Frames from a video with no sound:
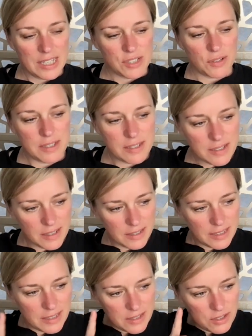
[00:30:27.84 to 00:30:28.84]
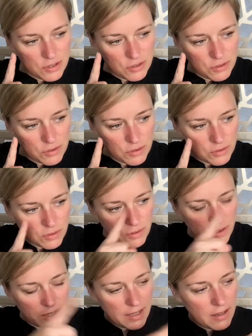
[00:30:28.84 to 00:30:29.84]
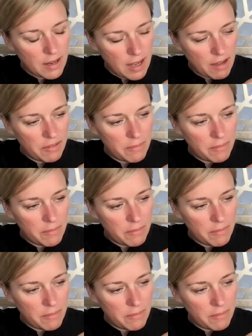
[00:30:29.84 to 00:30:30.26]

So I started to look at how